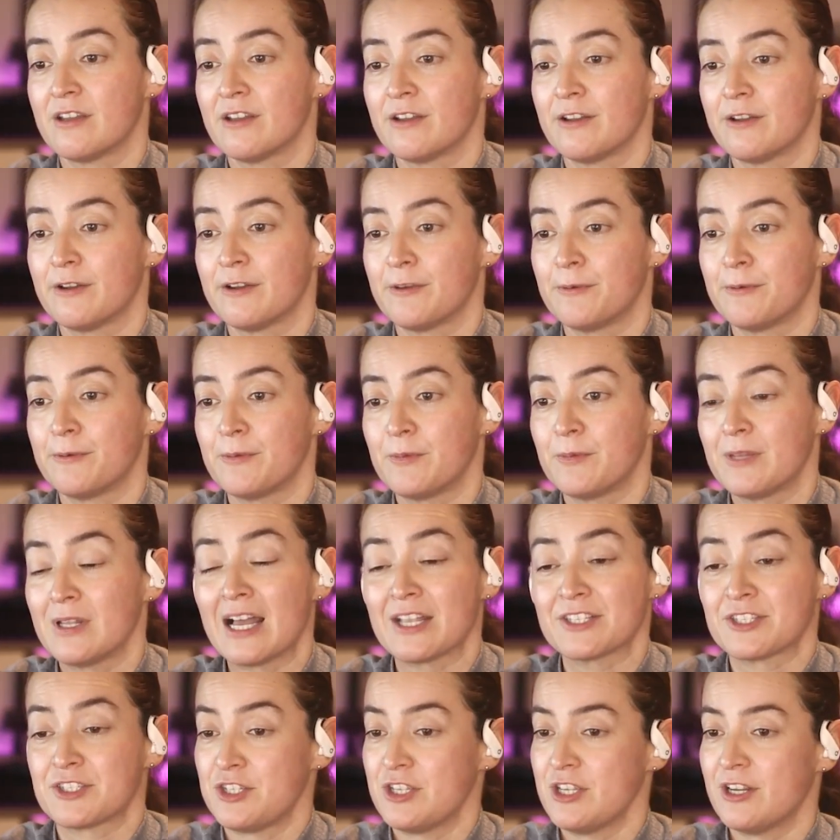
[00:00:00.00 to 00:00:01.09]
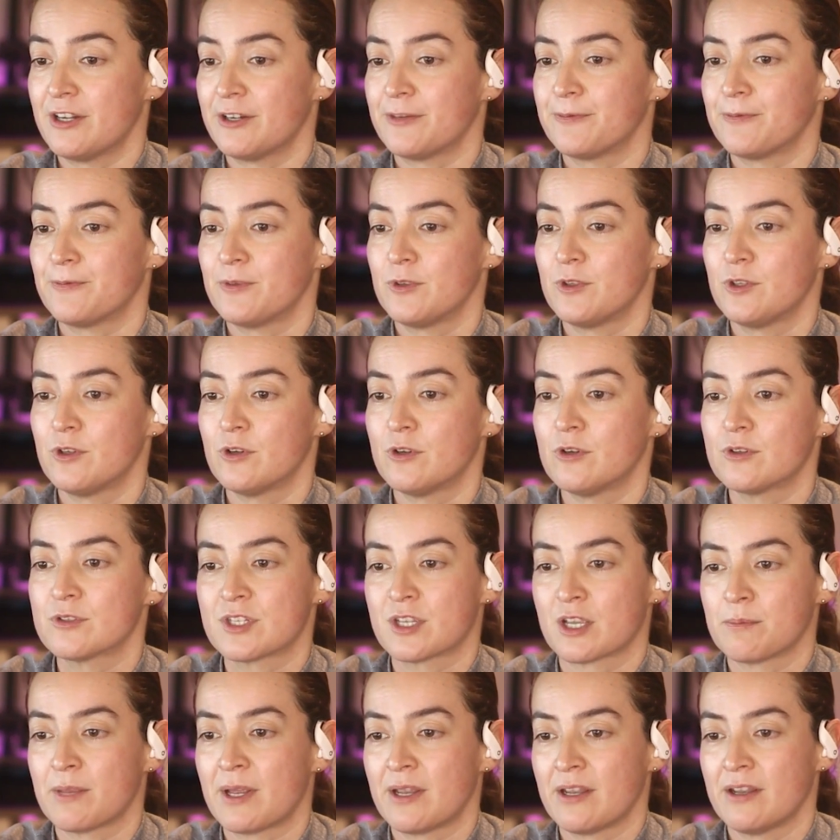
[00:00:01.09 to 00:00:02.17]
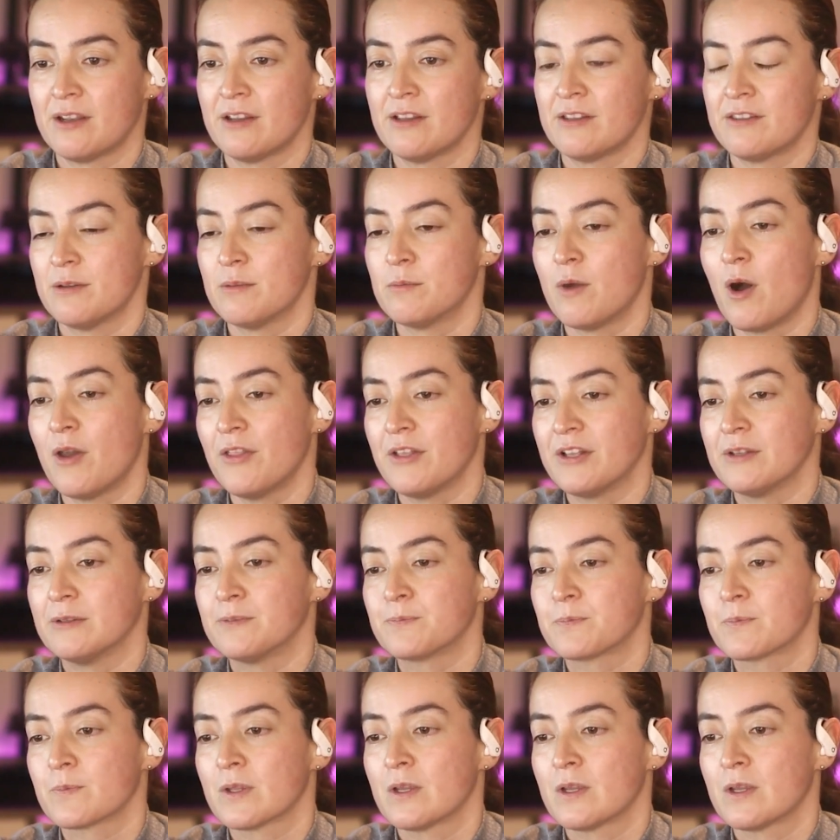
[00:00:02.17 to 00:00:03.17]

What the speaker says: the last year, Segment Anything model.